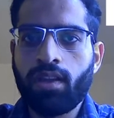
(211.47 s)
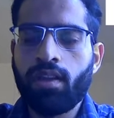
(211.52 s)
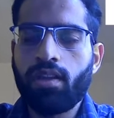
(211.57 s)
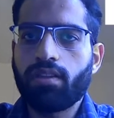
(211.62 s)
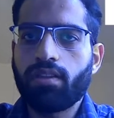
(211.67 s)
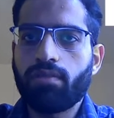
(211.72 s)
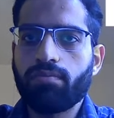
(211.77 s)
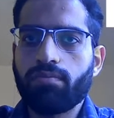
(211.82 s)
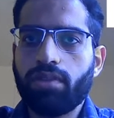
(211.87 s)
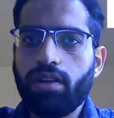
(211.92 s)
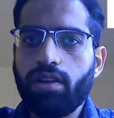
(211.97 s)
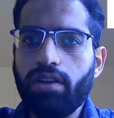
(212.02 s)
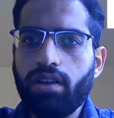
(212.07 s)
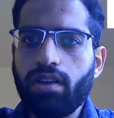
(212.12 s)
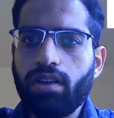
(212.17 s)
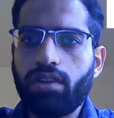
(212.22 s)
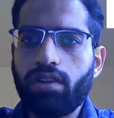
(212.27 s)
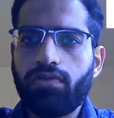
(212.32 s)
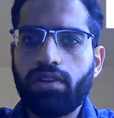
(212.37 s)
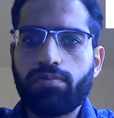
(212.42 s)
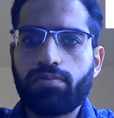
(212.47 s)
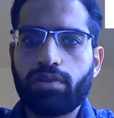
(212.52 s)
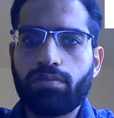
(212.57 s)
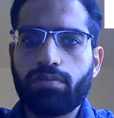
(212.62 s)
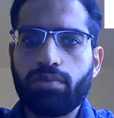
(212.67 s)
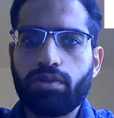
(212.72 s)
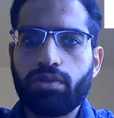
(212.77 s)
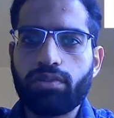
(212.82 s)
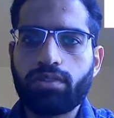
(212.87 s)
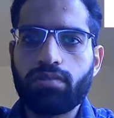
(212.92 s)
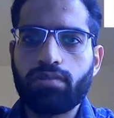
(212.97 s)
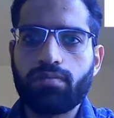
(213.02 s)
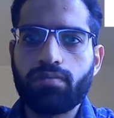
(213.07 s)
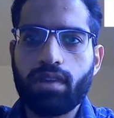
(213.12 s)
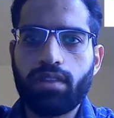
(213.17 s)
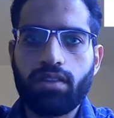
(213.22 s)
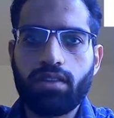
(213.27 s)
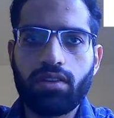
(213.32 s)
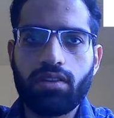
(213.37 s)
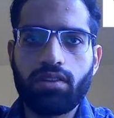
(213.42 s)
Comparing our proposed
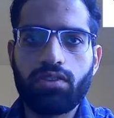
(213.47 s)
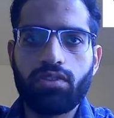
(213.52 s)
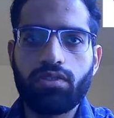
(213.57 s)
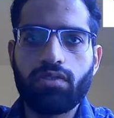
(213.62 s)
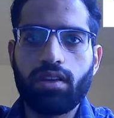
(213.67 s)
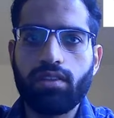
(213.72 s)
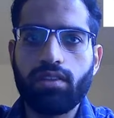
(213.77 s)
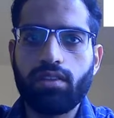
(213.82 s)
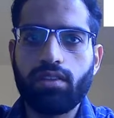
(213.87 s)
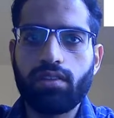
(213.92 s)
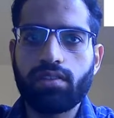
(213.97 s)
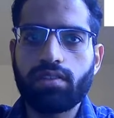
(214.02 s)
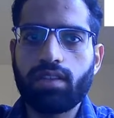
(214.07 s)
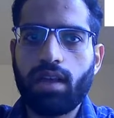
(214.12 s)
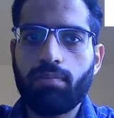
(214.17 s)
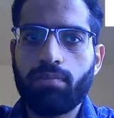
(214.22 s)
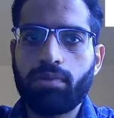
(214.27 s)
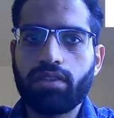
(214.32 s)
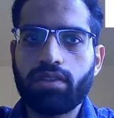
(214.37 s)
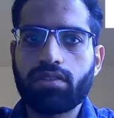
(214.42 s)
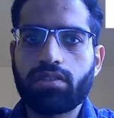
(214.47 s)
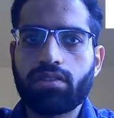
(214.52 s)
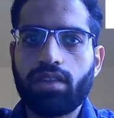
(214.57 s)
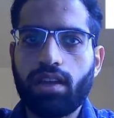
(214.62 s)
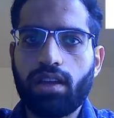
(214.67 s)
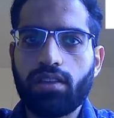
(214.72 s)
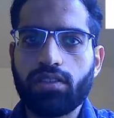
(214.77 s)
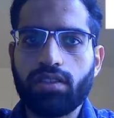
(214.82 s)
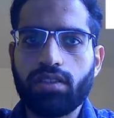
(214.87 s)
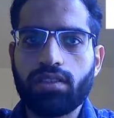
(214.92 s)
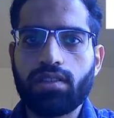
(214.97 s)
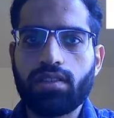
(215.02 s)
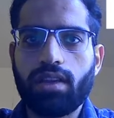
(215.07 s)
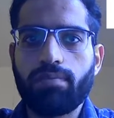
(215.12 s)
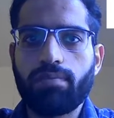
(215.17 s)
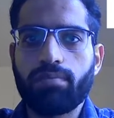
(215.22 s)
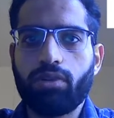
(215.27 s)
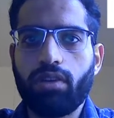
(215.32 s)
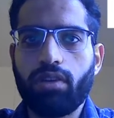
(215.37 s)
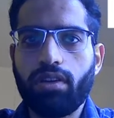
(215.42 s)
method to other sampling strategies
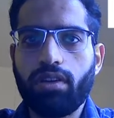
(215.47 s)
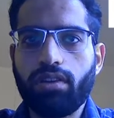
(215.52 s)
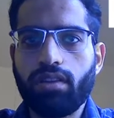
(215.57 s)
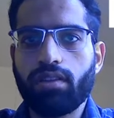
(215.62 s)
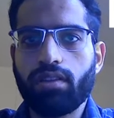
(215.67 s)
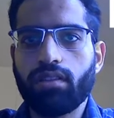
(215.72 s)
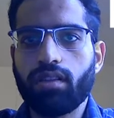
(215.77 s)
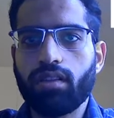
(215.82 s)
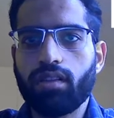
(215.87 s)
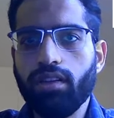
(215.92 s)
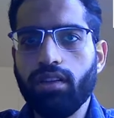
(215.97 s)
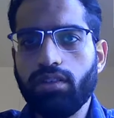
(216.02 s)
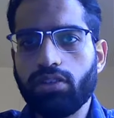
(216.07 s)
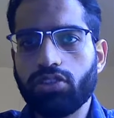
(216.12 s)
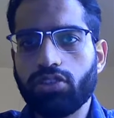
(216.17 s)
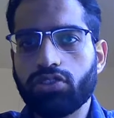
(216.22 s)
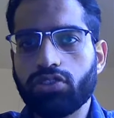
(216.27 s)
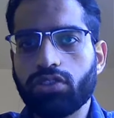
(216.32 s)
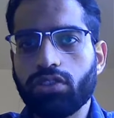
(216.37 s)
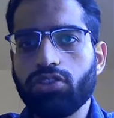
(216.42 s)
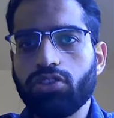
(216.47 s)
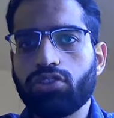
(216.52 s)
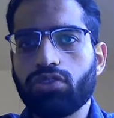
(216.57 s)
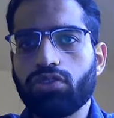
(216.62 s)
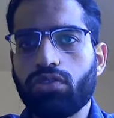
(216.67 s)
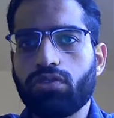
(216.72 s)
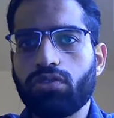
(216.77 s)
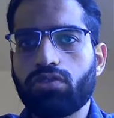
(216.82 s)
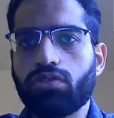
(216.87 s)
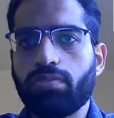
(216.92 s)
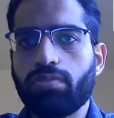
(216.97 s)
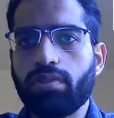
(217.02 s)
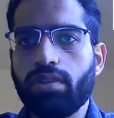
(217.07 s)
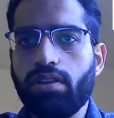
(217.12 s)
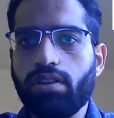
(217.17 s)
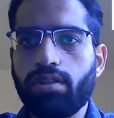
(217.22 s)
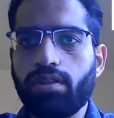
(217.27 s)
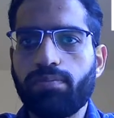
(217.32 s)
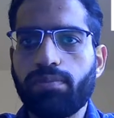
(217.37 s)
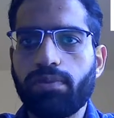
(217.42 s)
employed in the literature shows
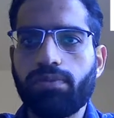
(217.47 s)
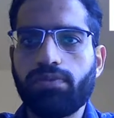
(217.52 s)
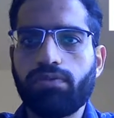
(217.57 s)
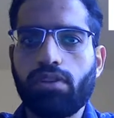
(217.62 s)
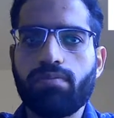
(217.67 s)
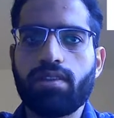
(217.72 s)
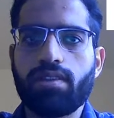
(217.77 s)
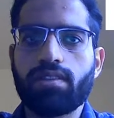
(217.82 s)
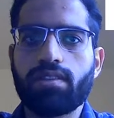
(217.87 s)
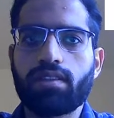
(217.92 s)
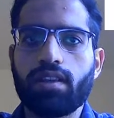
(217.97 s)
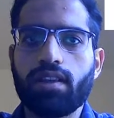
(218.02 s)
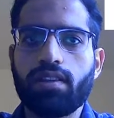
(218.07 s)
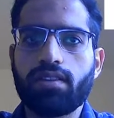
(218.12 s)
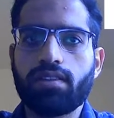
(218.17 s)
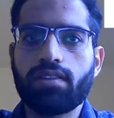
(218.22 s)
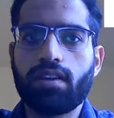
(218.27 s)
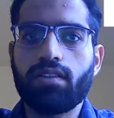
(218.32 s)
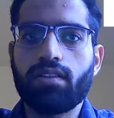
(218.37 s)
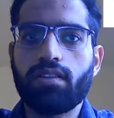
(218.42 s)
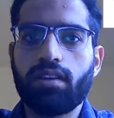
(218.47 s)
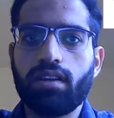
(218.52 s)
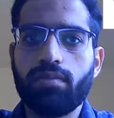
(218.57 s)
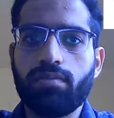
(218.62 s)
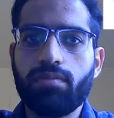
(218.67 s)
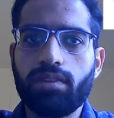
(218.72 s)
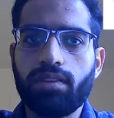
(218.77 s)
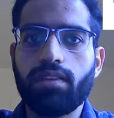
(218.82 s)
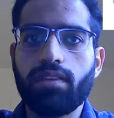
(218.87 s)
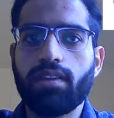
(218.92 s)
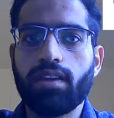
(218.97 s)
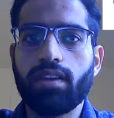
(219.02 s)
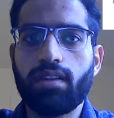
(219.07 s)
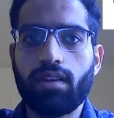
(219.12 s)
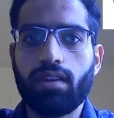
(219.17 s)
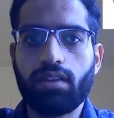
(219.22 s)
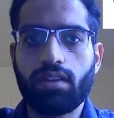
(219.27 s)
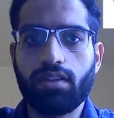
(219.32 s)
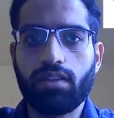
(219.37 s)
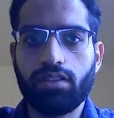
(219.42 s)
superior performance gains under limited
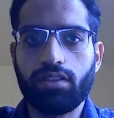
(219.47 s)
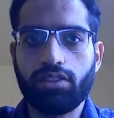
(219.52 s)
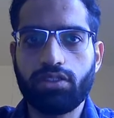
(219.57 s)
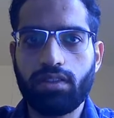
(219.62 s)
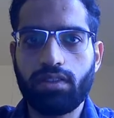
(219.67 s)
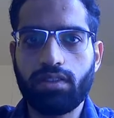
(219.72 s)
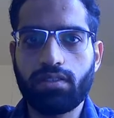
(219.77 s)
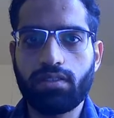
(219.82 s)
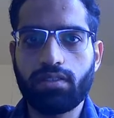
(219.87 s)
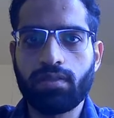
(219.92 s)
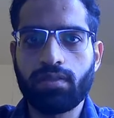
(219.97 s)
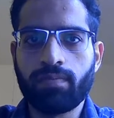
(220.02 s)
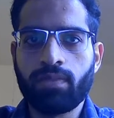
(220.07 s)
data conditions.